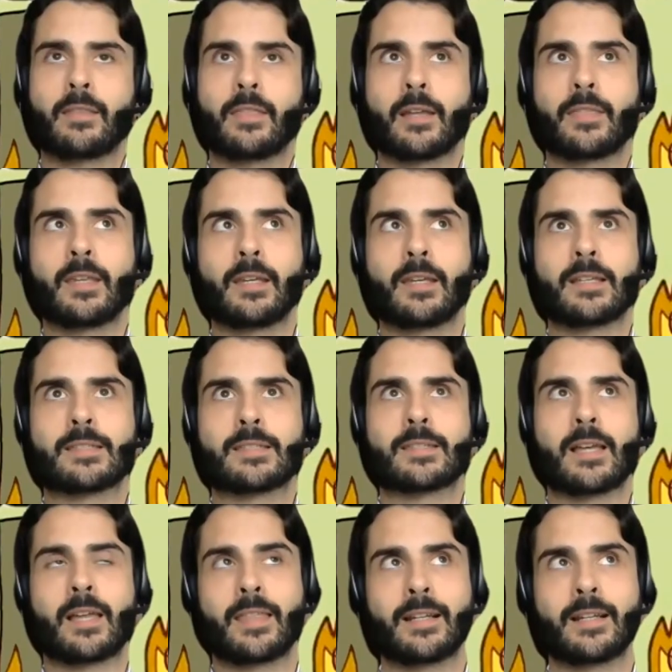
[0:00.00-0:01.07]
think
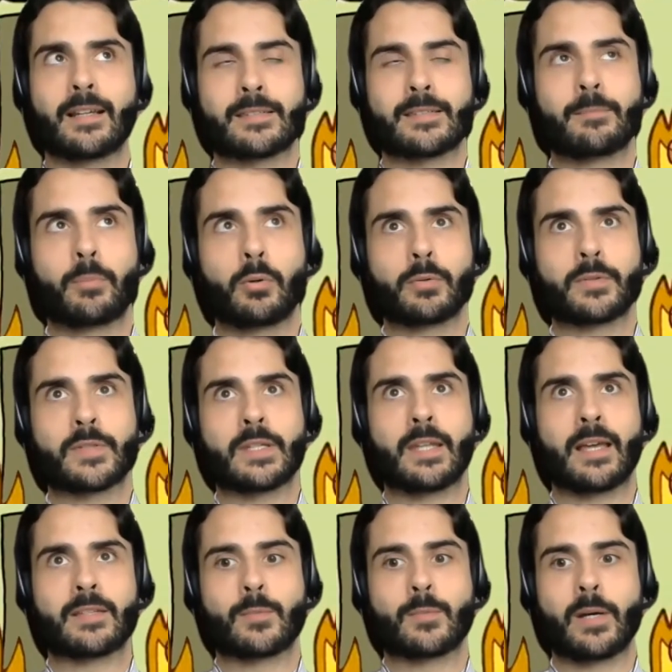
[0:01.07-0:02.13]
that's important
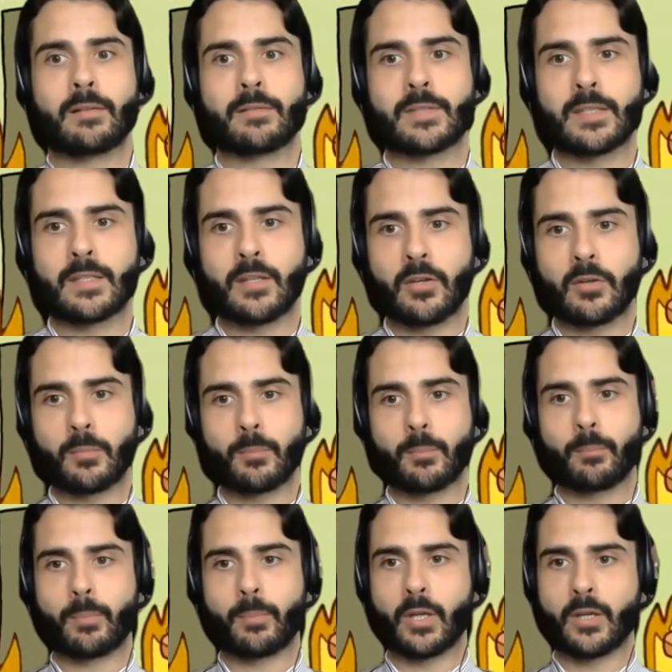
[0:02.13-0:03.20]
as well to note,
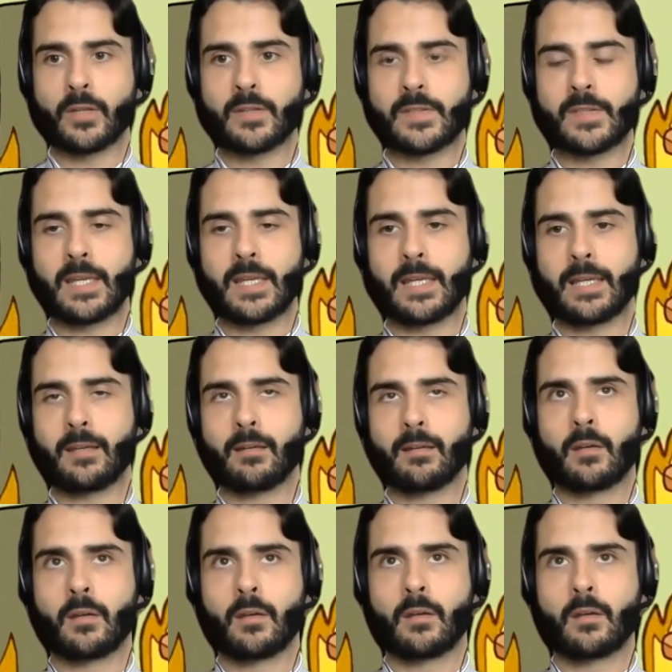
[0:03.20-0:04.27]
because the
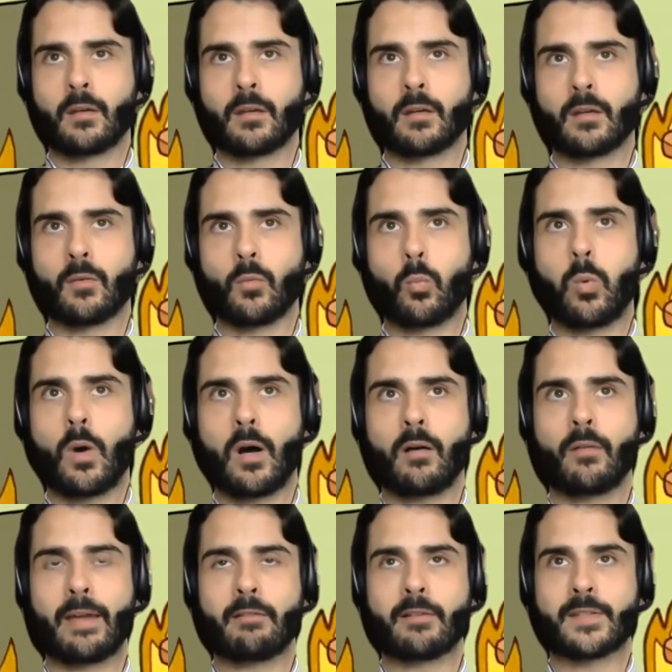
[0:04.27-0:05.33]

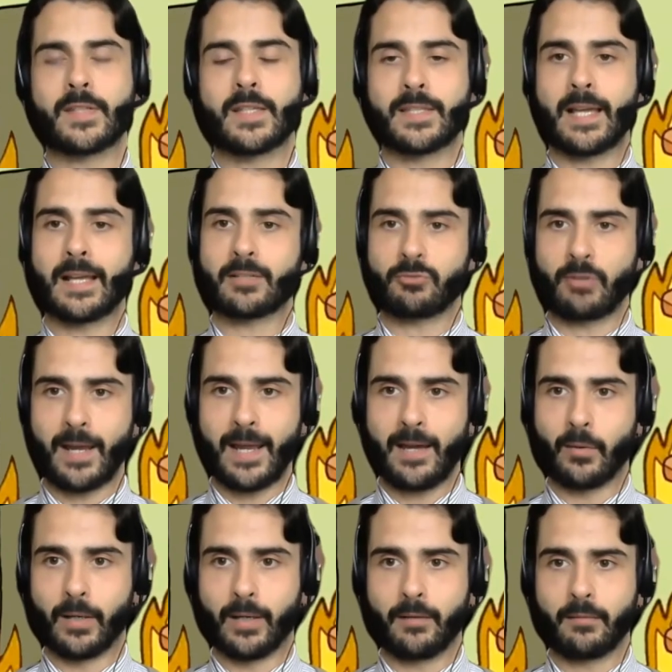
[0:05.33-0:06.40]
while there is this extra
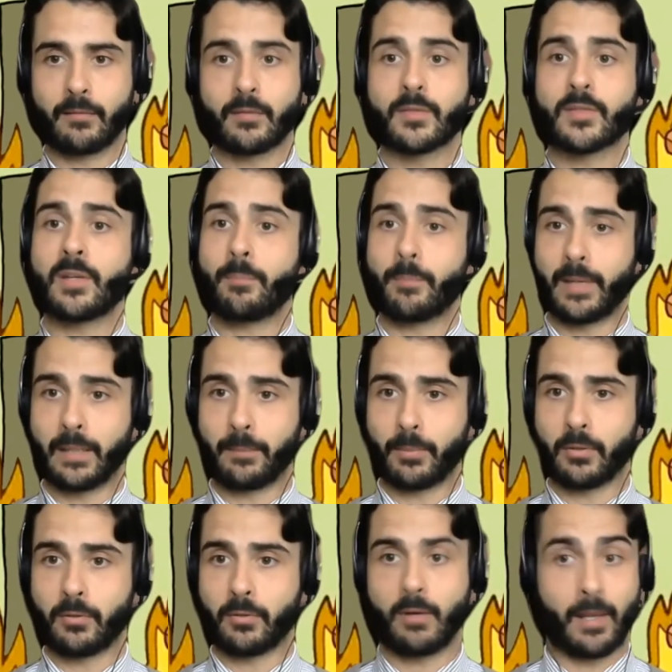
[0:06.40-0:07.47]
hour, some
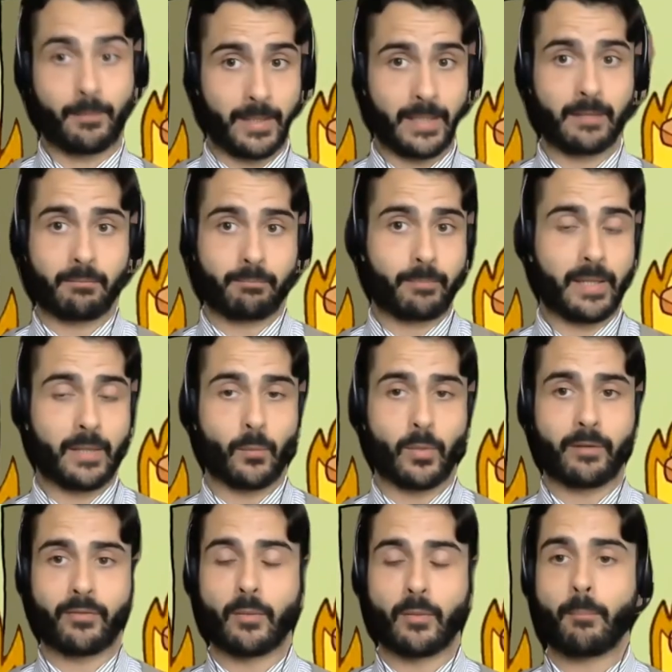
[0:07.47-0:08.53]
people, and me being
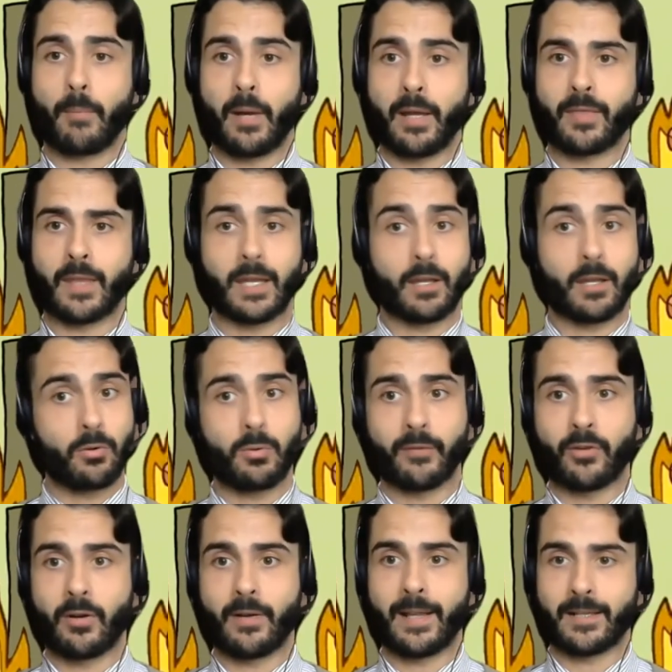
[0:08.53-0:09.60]
one of them, might think, oh,
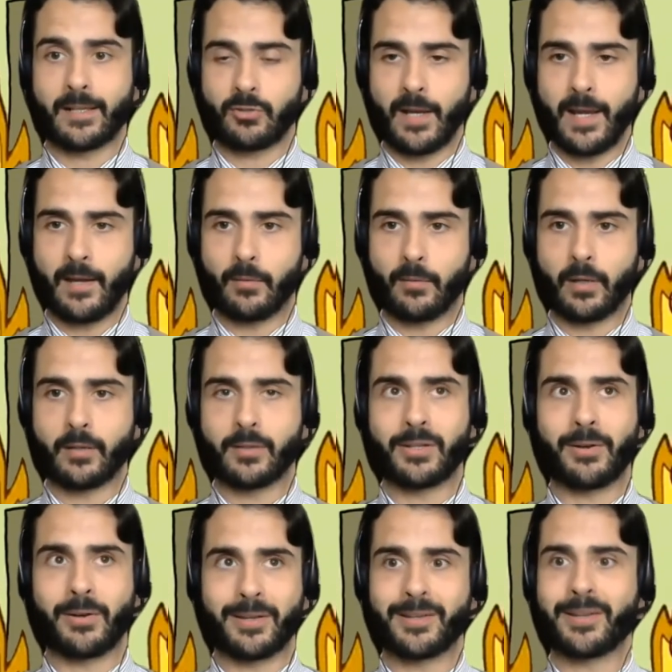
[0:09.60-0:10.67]
I've got an extra hour. You
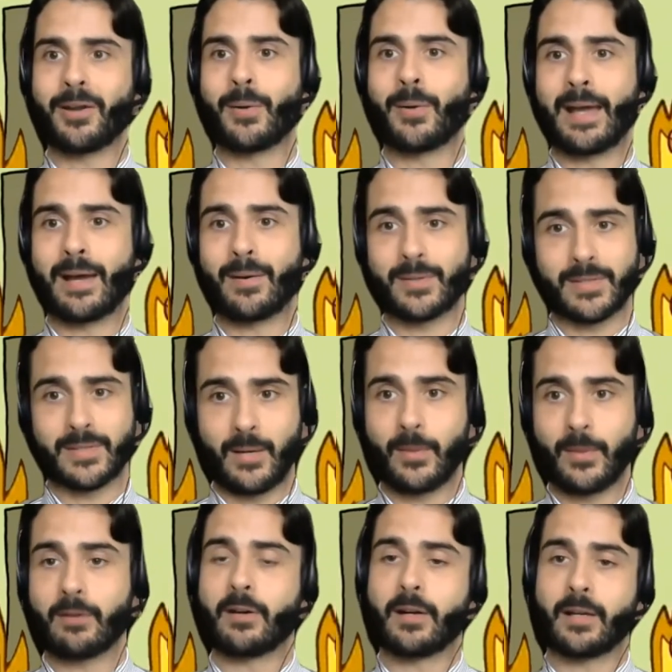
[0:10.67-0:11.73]
know, I can go an hour
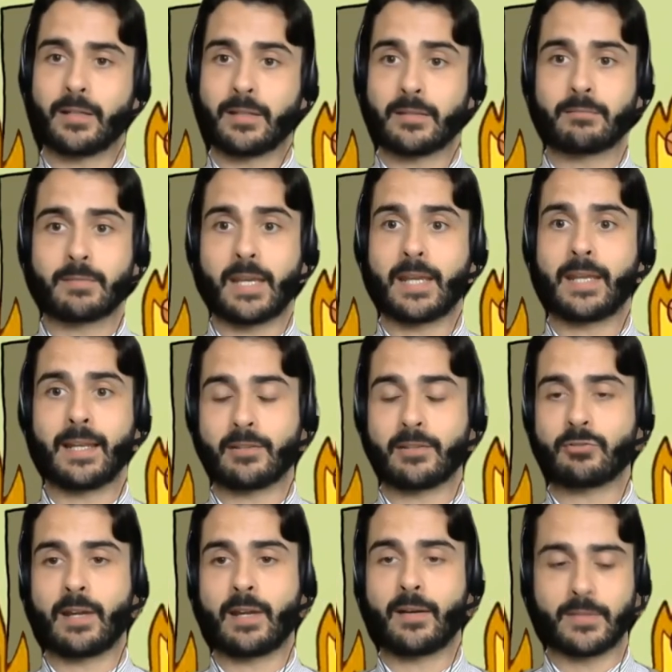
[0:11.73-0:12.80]
slower, or I can take an
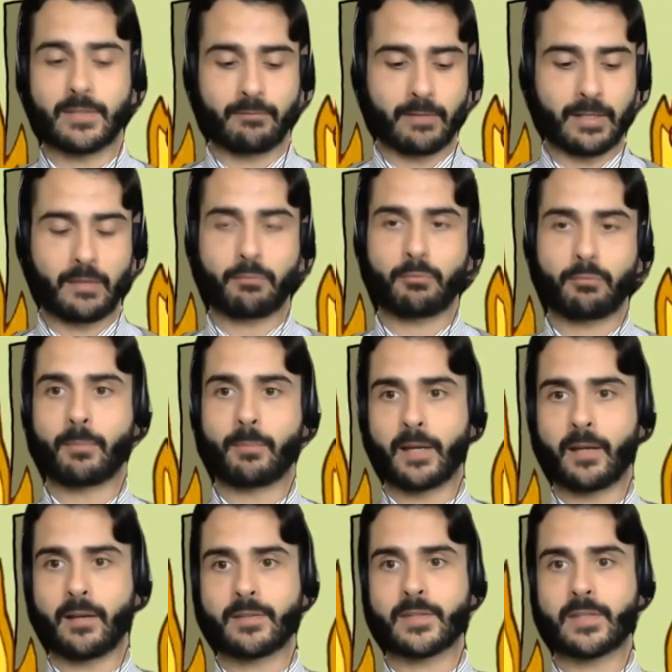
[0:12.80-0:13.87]
extra hour to read through
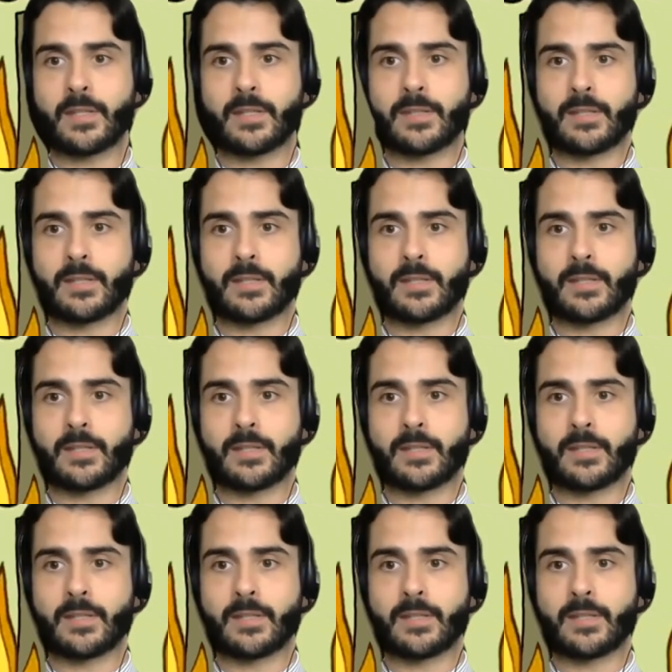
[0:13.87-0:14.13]
my answers